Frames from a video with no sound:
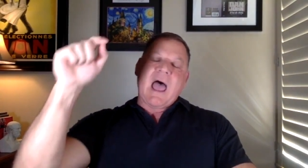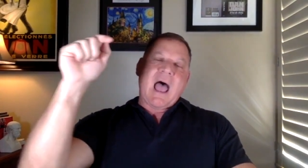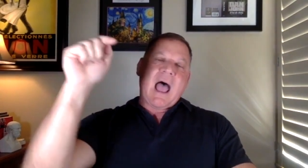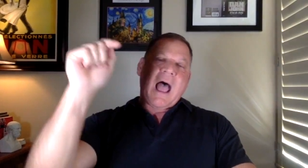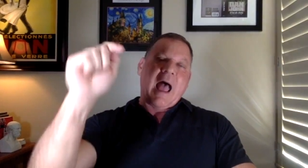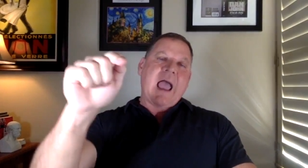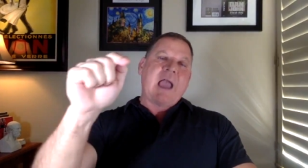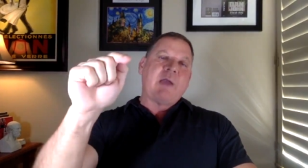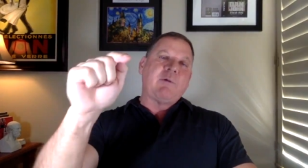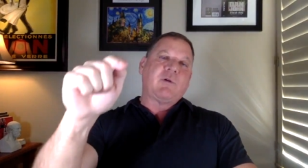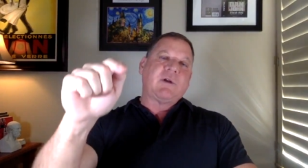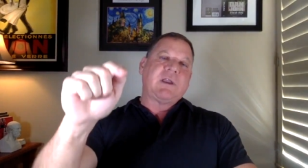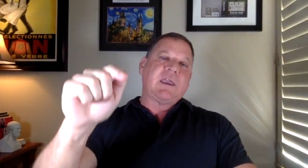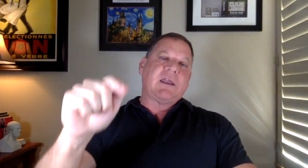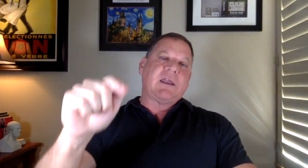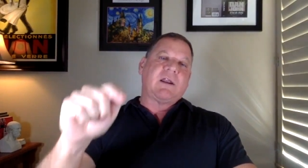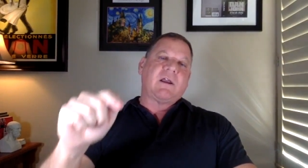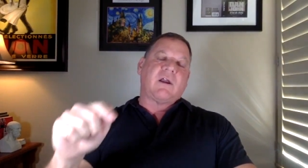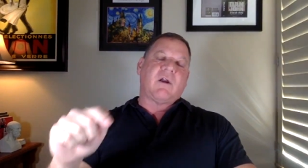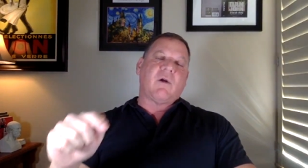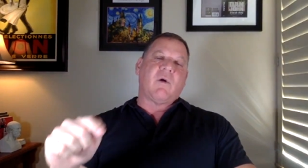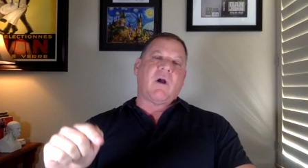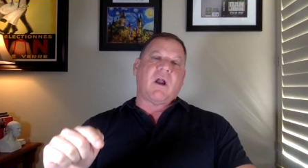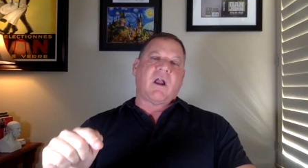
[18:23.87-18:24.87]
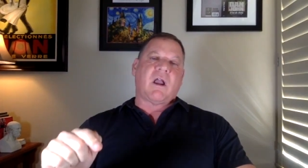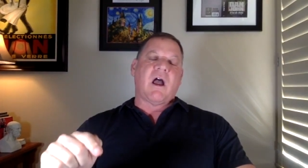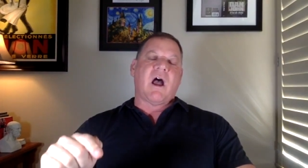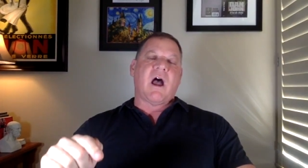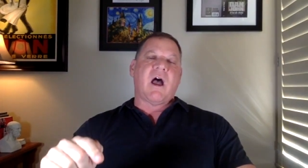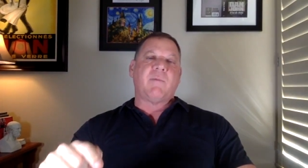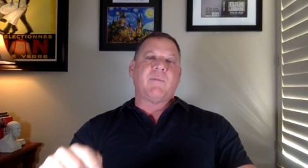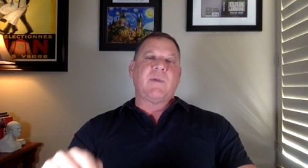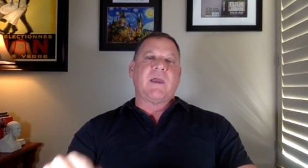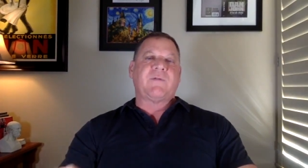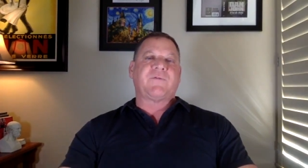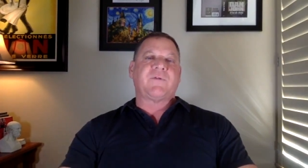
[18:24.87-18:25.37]
I will get a
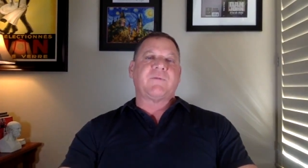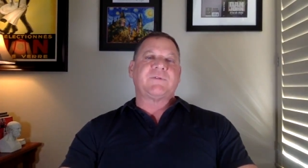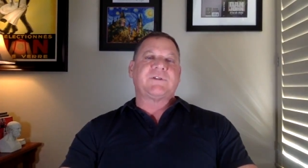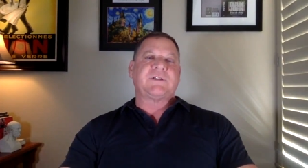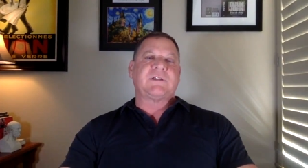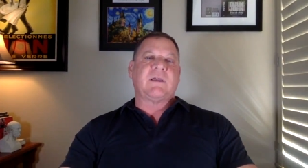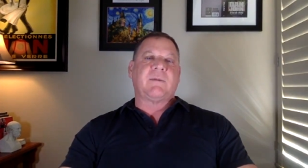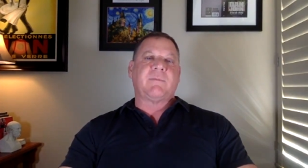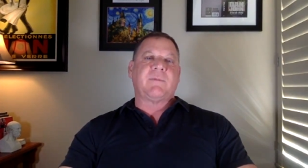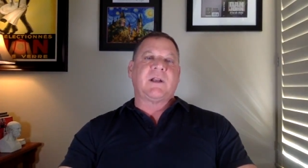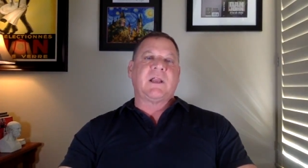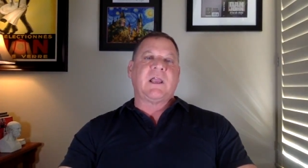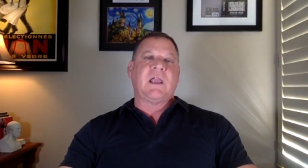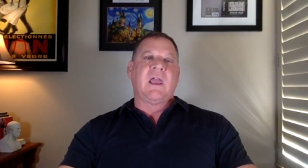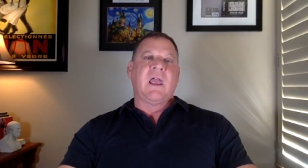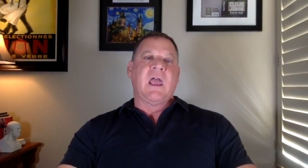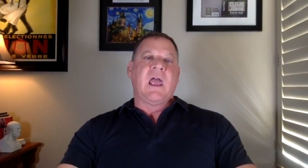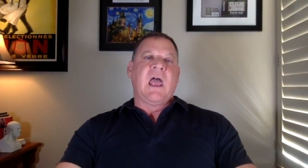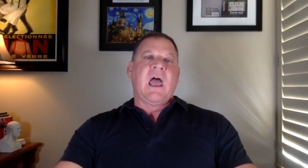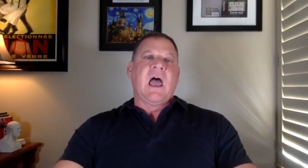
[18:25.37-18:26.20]
comment from somebody.